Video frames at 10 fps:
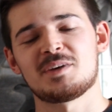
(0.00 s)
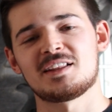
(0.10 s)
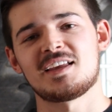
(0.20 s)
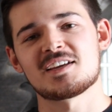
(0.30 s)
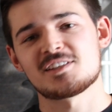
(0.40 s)

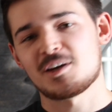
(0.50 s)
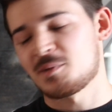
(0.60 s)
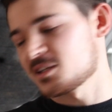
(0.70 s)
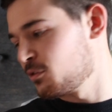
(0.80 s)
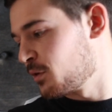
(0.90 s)
But thanks so
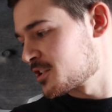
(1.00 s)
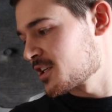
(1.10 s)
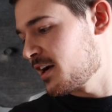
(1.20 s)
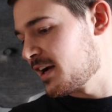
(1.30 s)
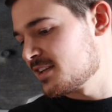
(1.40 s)
much for
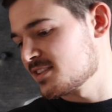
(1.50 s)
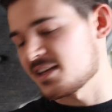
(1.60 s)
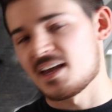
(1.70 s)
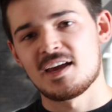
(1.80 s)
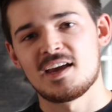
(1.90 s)
watching
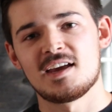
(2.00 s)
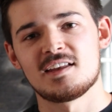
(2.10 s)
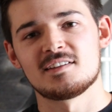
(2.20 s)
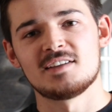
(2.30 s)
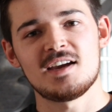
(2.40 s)
guys,
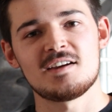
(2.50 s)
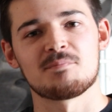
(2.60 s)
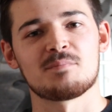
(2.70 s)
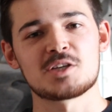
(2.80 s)
and yeah,